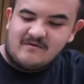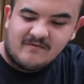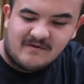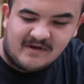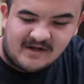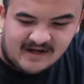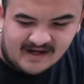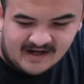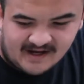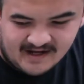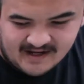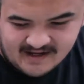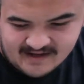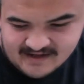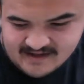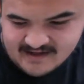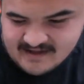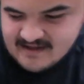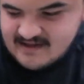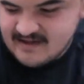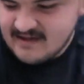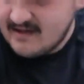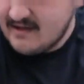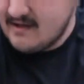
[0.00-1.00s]
we got
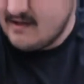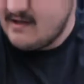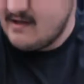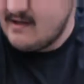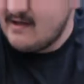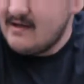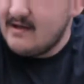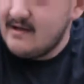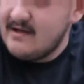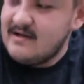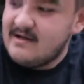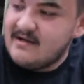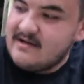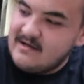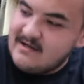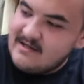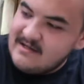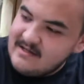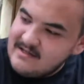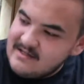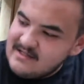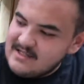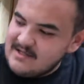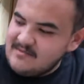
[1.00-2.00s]

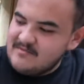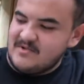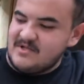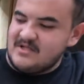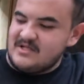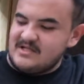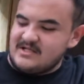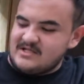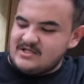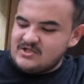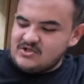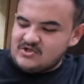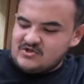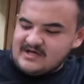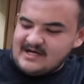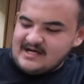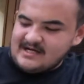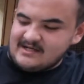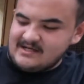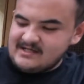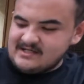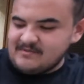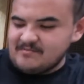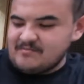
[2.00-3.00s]
some of this
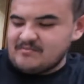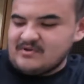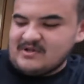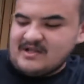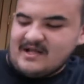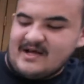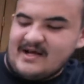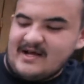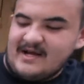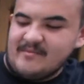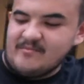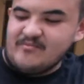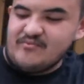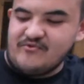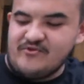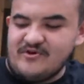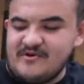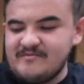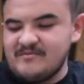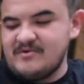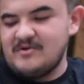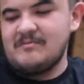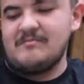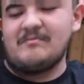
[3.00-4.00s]
Tractor Supply
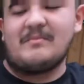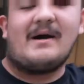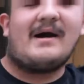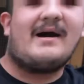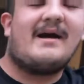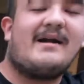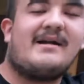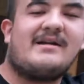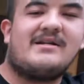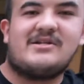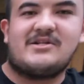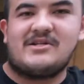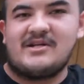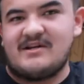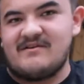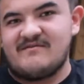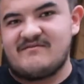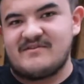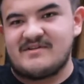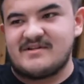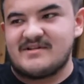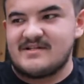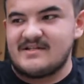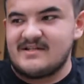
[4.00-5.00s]
premium pine
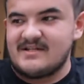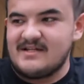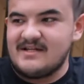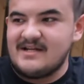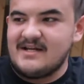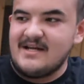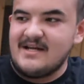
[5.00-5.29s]
shavings.